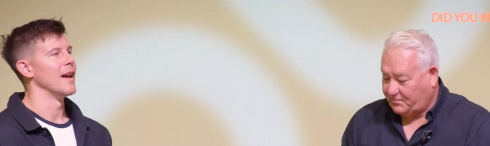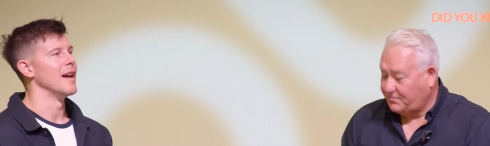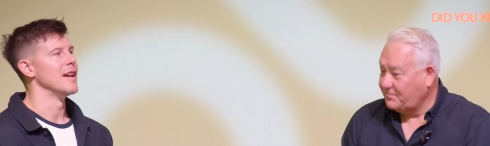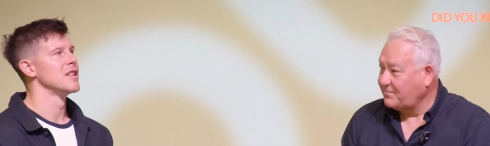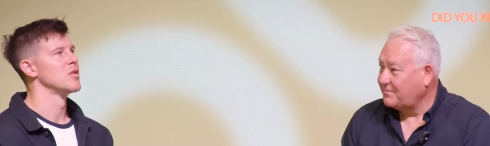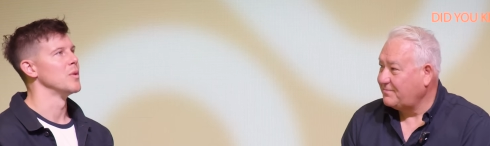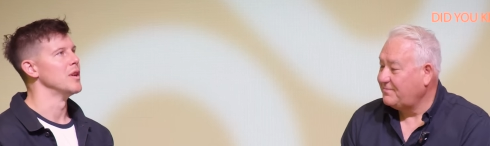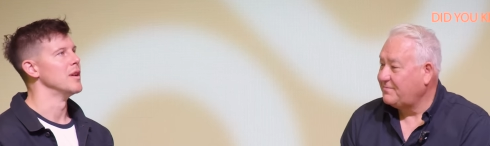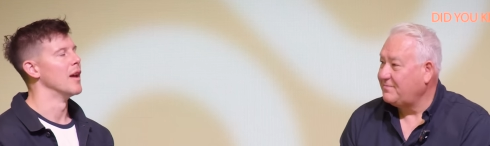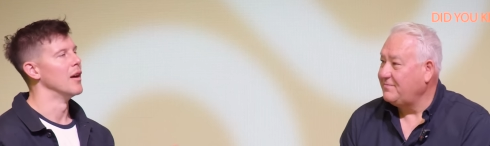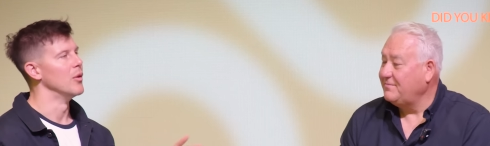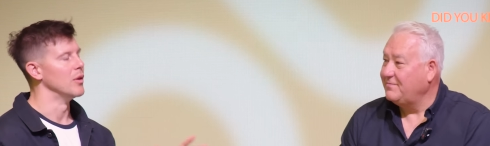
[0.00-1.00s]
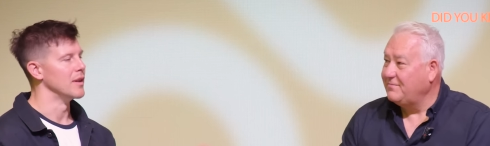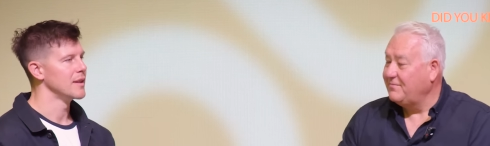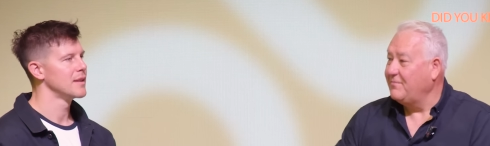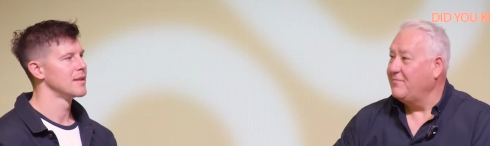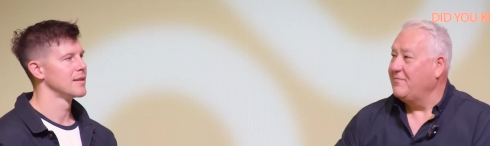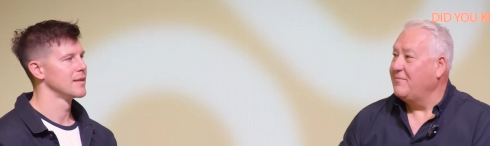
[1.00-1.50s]
Speaker 1: as we know
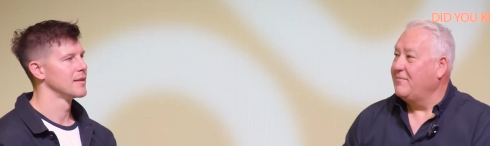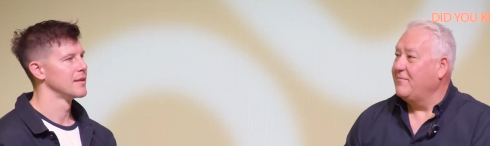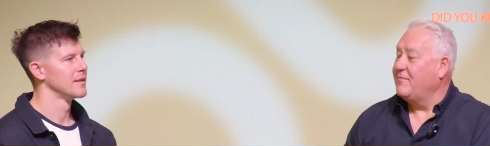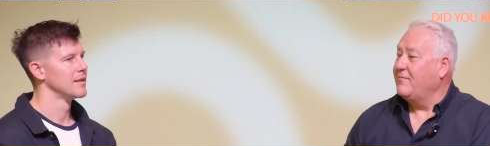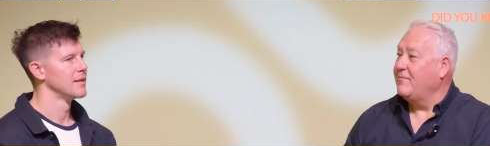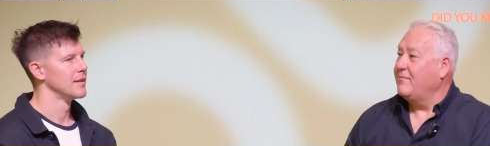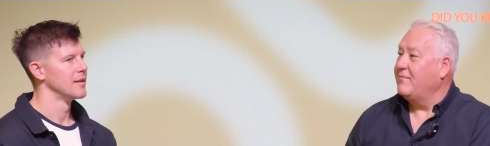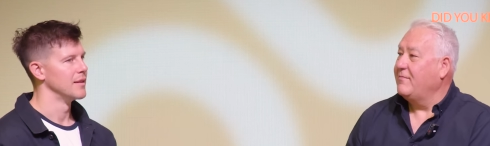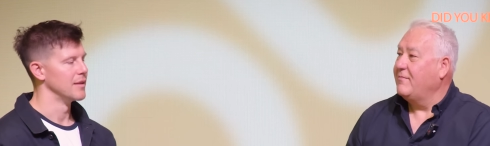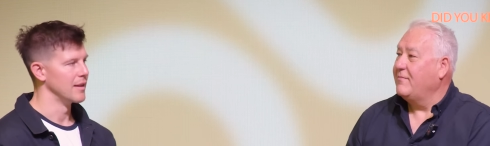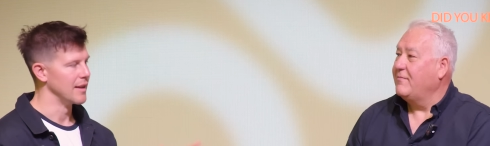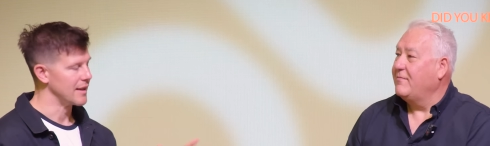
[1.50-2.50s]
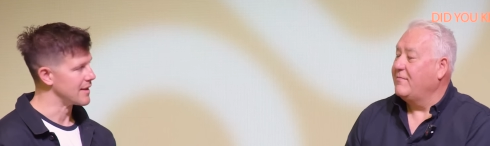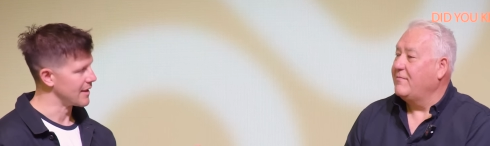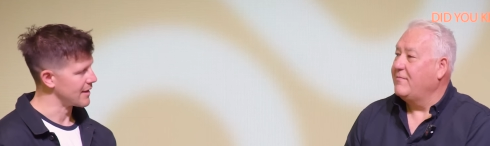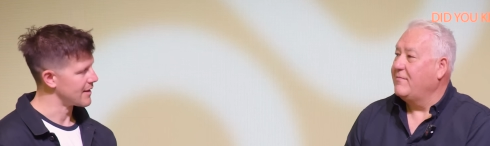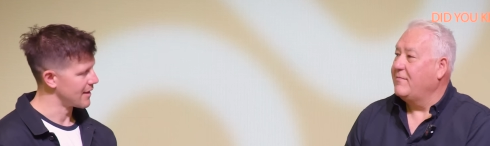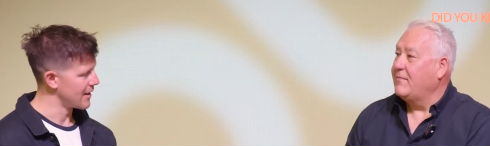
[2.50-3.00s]
it
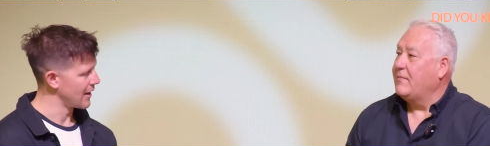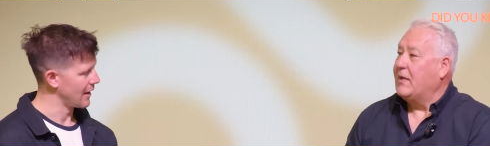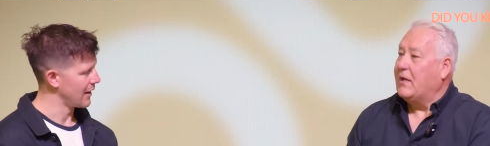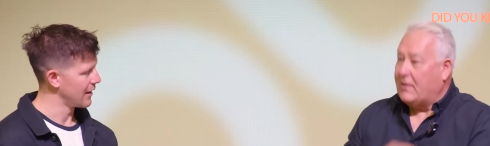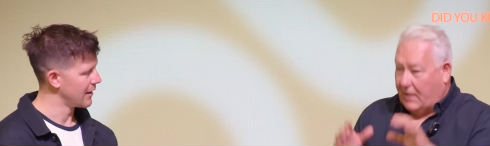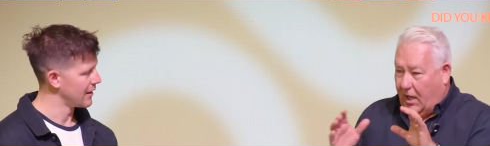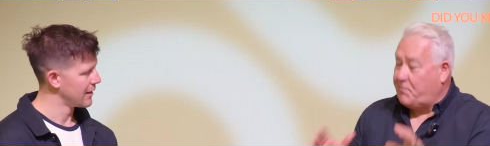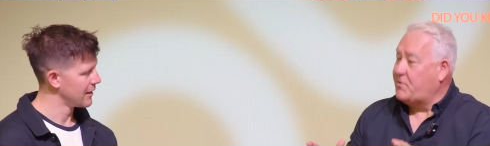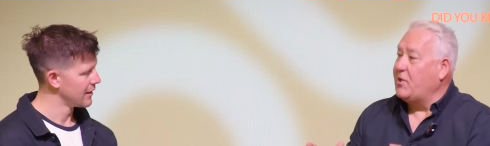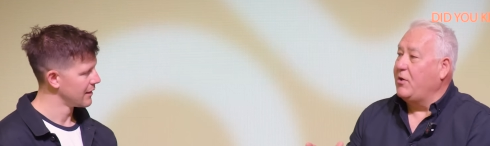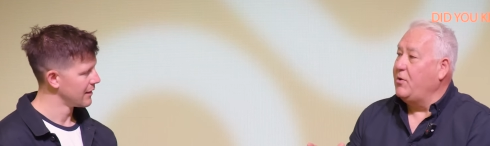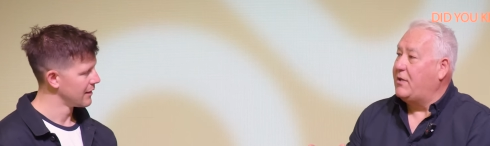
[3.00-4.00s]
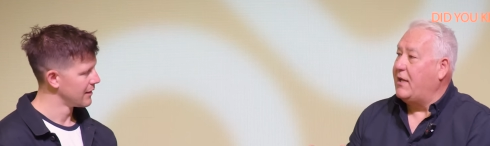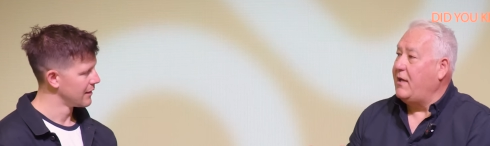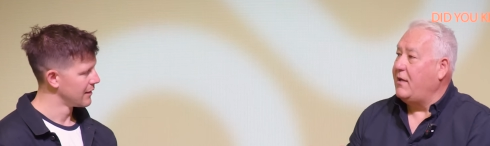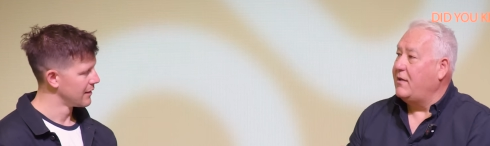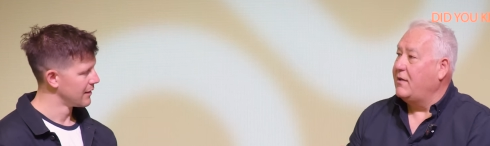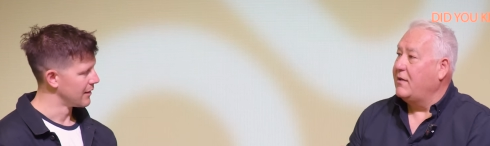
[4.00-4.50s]
exist then?
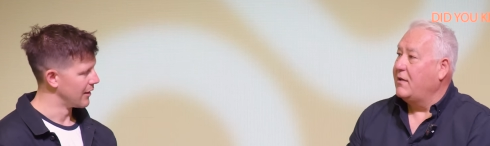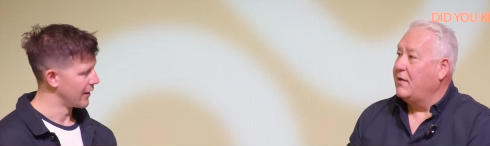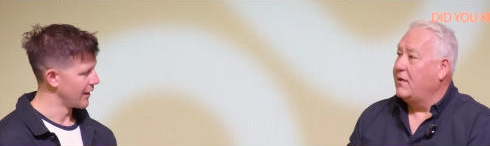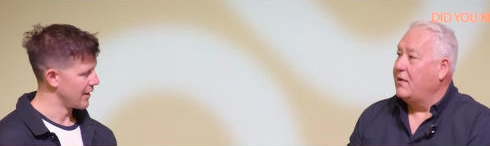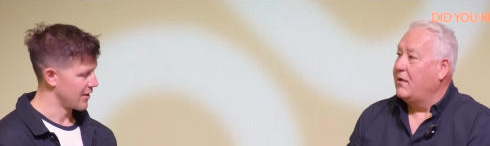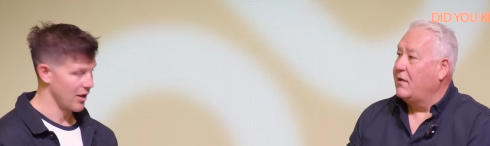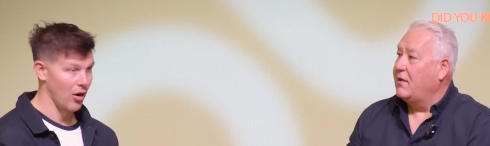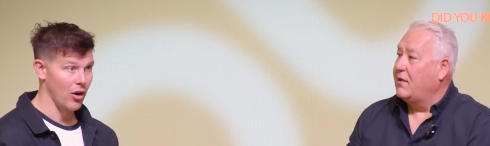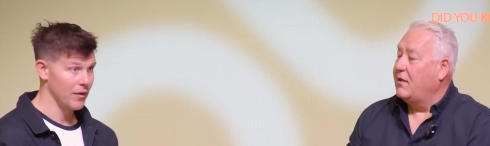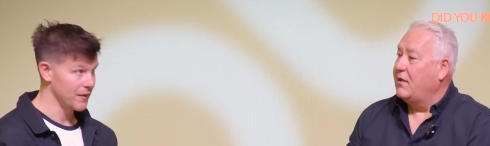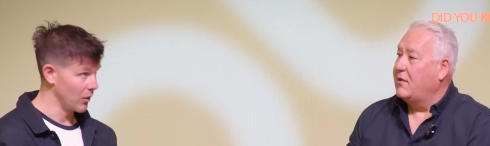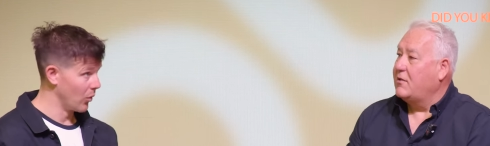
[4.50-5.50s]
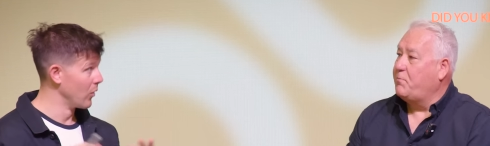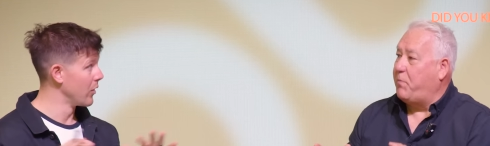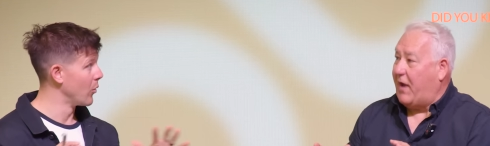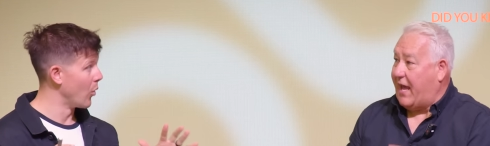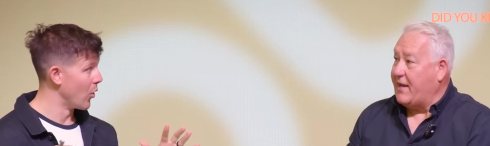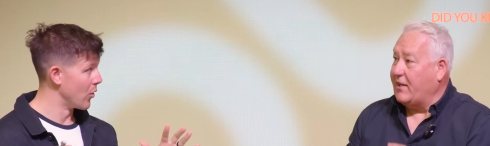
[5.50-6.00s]
Speaker 2: Absolutely.
Speaker 1: Okay, so after all the
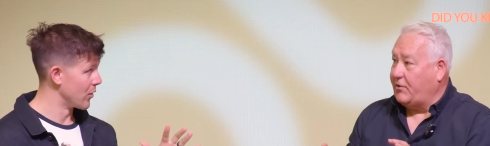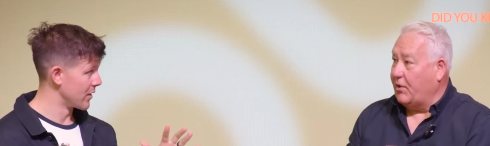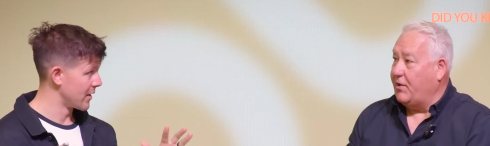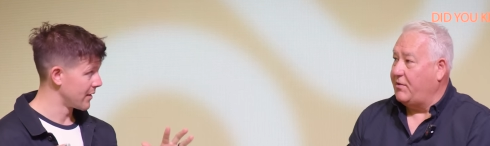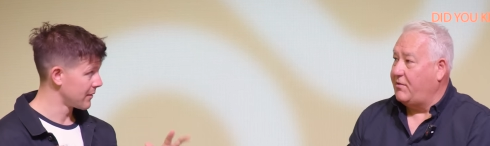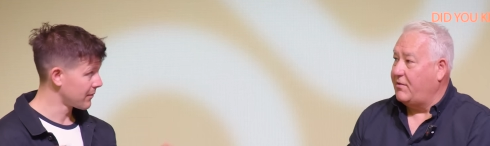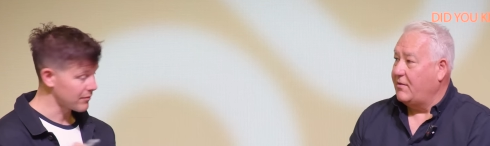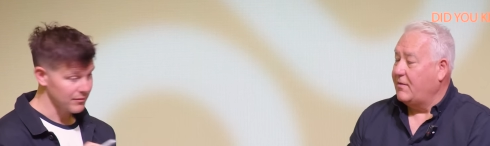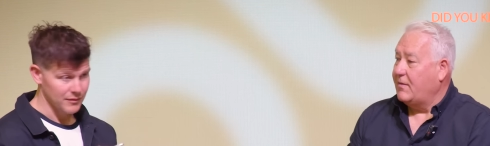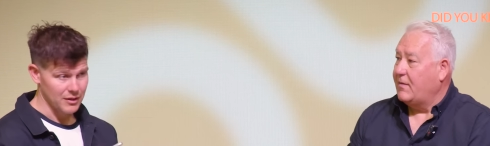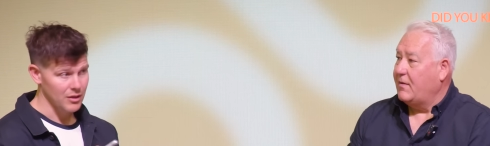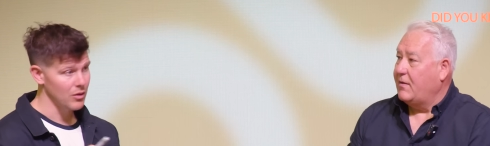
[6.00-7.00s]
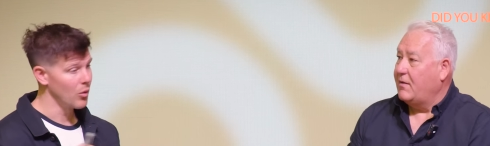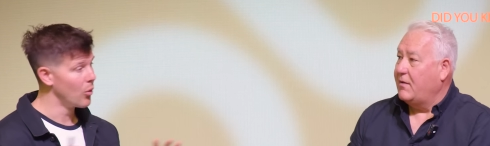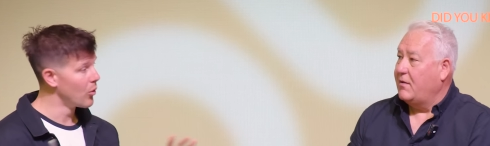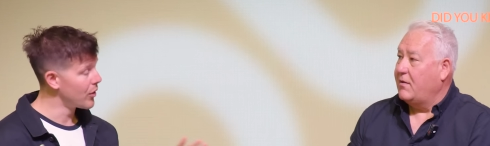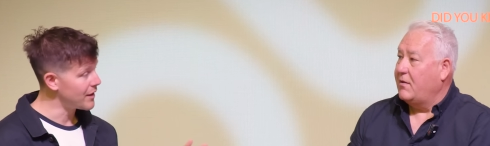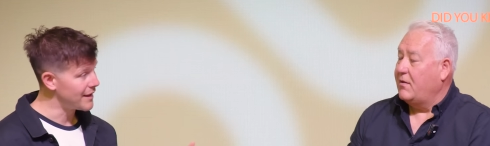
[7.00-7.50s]
Planet wars, earth.
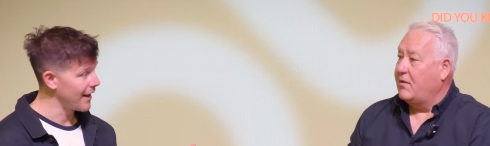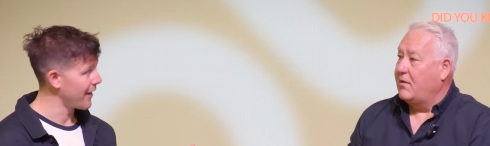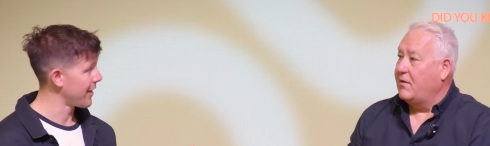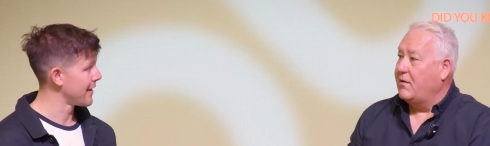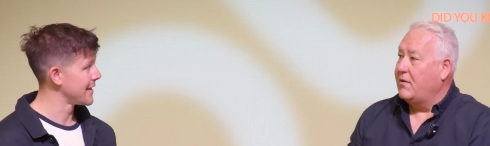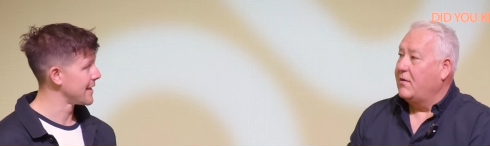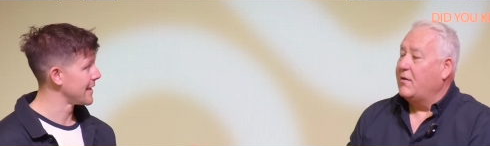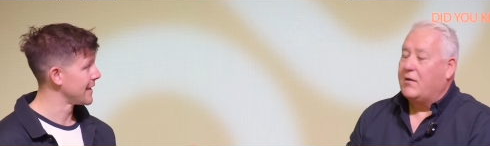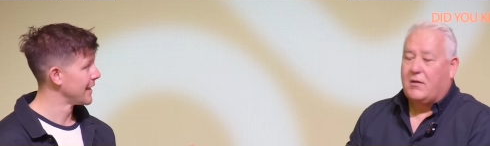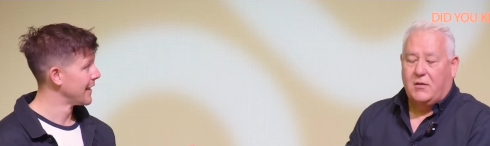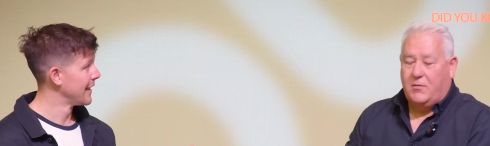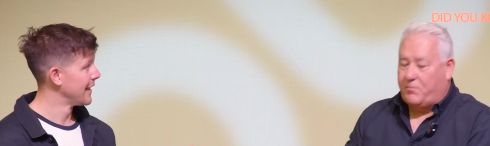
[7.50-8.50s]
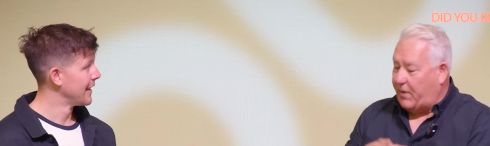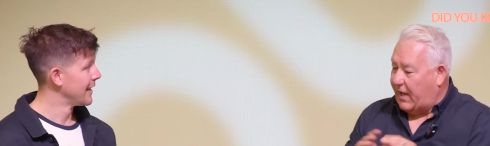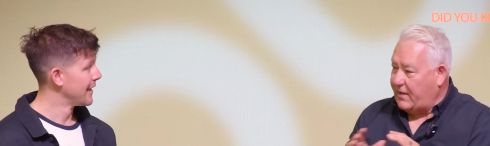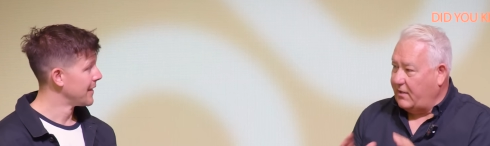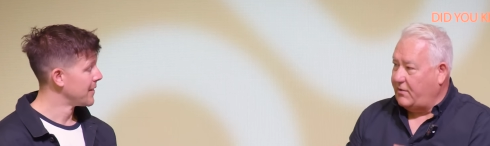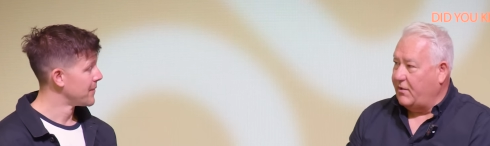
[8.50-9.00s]
all the deaths.
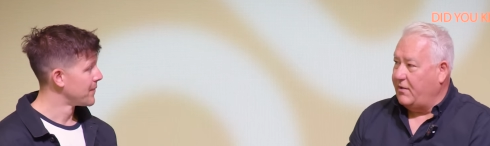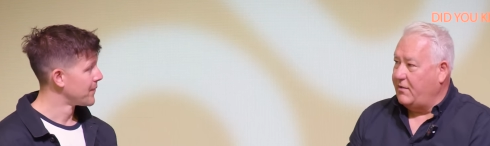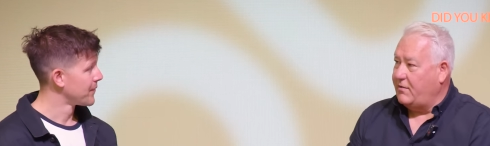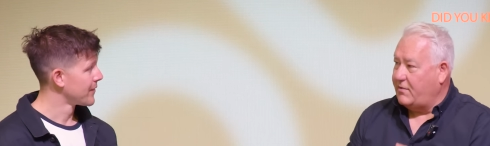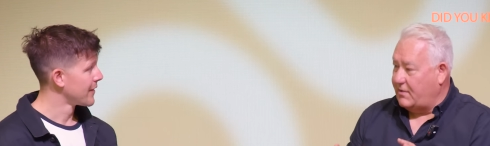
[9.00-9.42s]
Speaker 2: Planet Earth